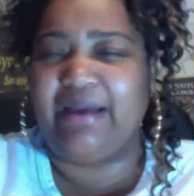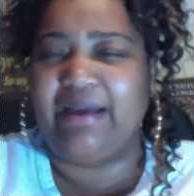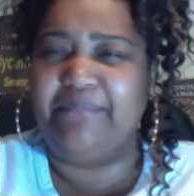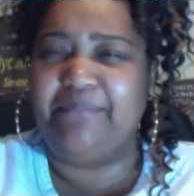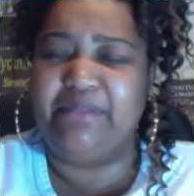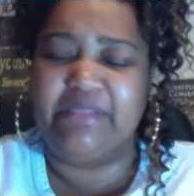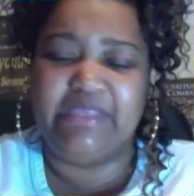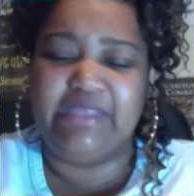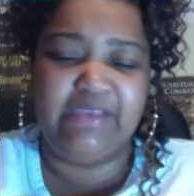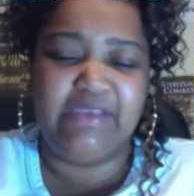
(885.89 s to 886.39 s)
I
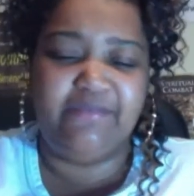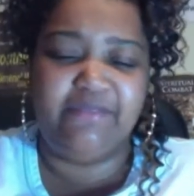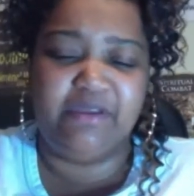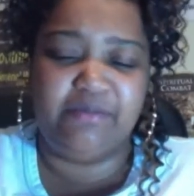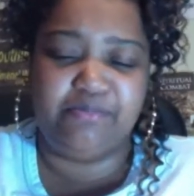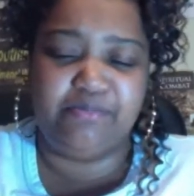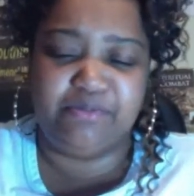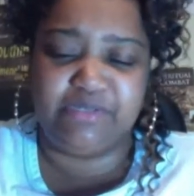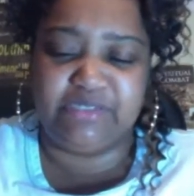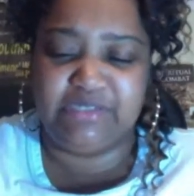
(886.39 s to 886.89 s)
believe
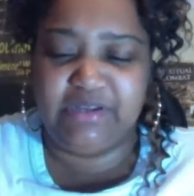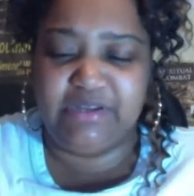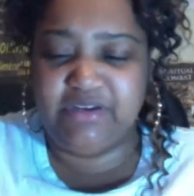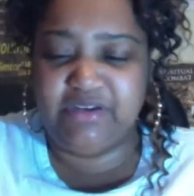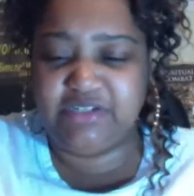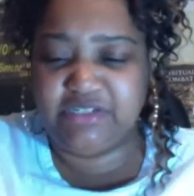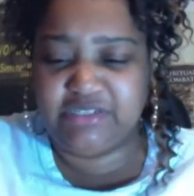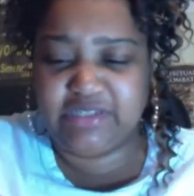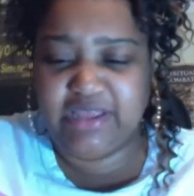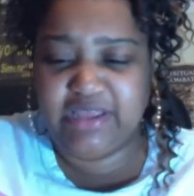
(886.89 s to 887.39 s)
the
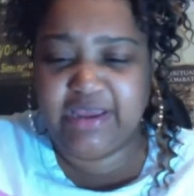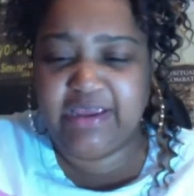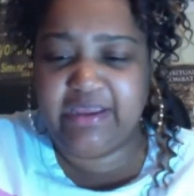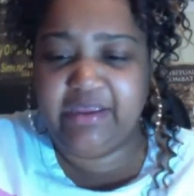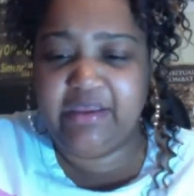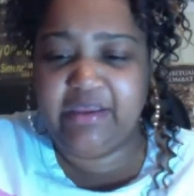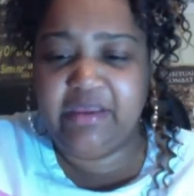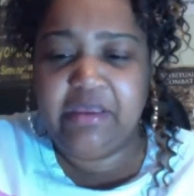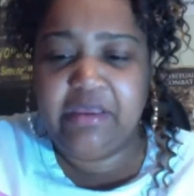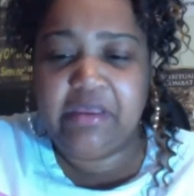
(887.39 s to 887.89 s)
percentage is
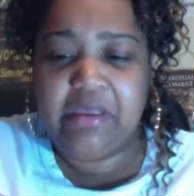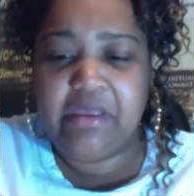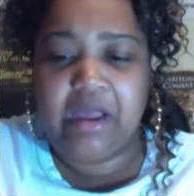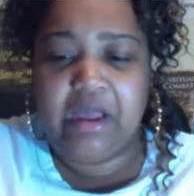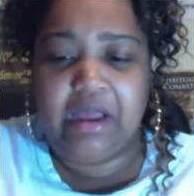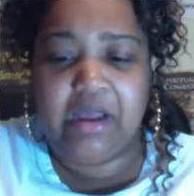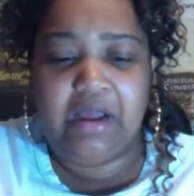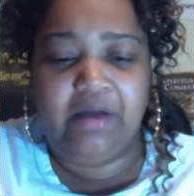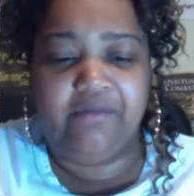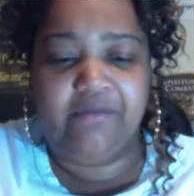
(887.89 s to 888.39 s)
like
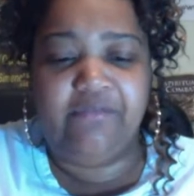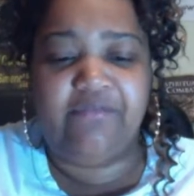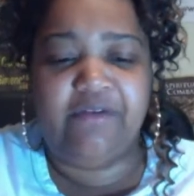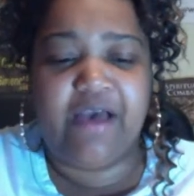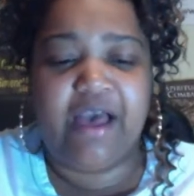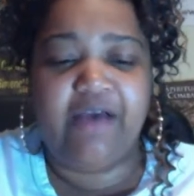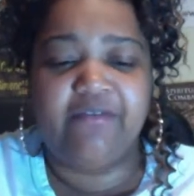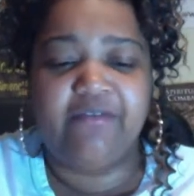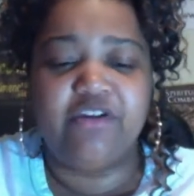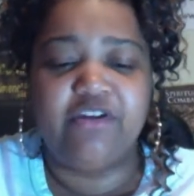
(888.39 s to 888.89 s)

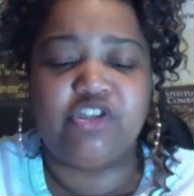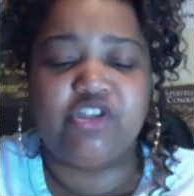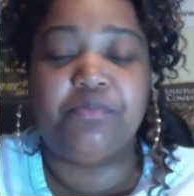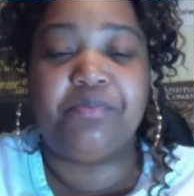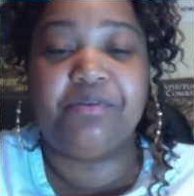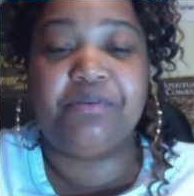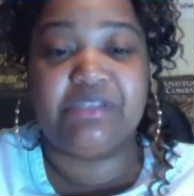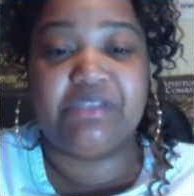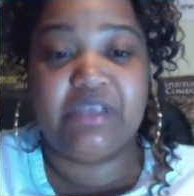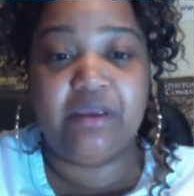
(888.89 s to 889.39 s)

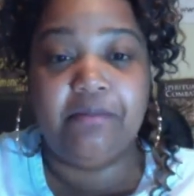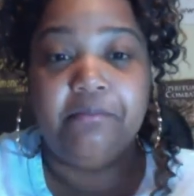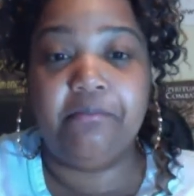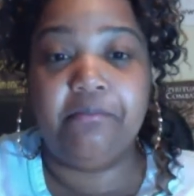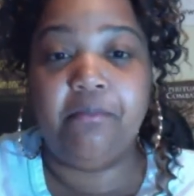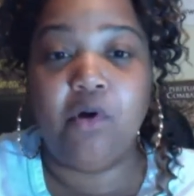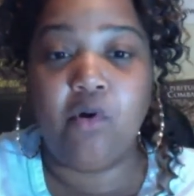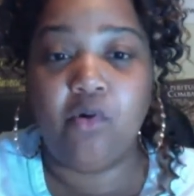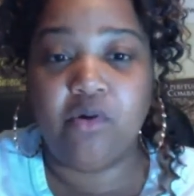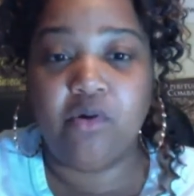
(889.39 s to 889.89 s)
500%
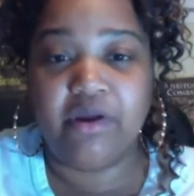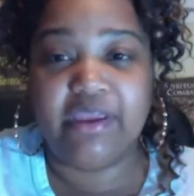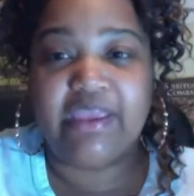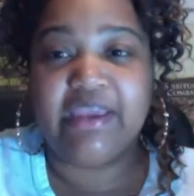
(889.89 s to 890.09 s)
more.